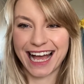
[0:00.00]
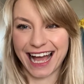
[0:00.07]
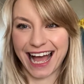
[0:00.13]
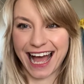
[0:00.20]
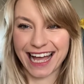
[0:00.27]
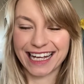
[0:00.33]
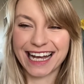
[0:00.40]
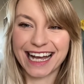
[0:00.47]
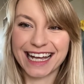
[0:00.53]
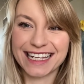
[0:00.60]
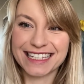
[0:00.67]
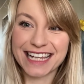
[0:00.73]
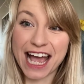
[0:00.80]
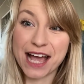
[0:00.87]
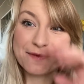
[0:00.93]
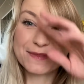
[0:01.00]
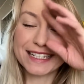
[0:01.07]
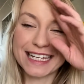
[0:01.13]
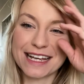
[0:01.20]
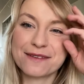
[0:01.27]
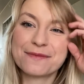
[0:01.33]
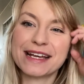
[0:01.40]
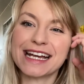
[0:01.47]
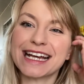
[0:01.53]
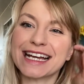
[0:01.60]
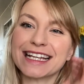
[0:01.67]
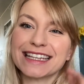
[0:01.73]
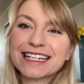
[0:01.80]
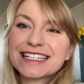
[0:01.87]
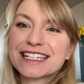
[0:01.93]
Hi guys, I'm Sam
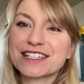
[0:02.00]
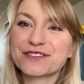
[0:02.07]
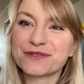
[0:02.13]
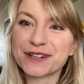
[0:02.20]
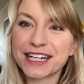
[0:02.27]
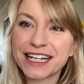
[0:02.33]
and this is Real